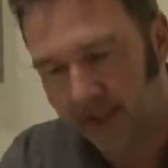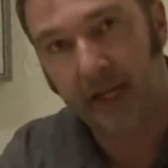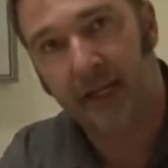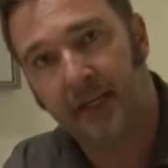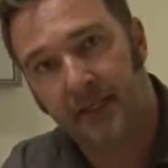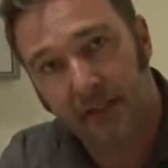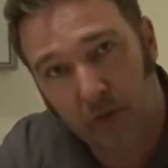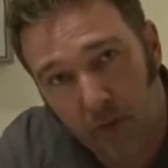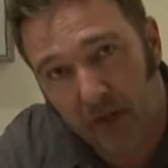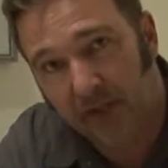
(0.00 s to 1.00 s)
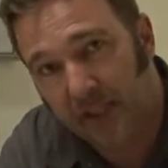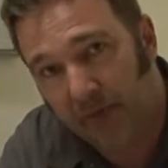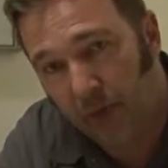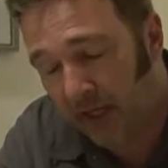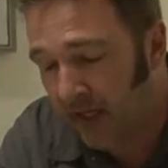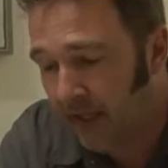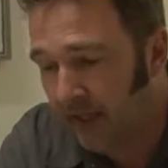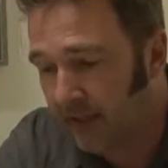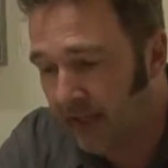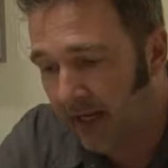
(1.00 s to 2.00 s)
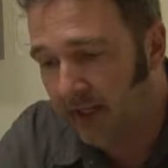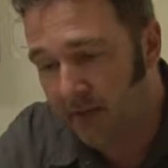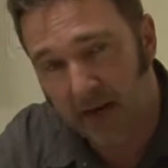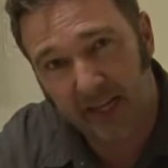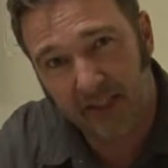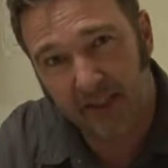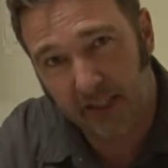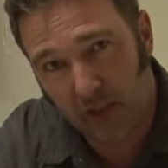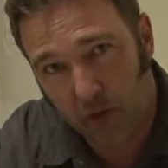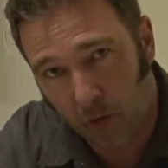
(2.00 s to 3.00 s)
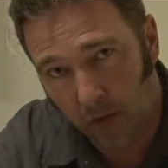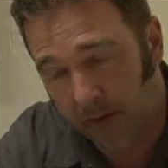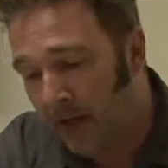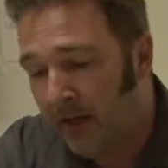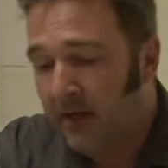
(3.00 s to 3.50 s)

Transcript: thing is we want to see if we can hit 10 to the minus 6 torr.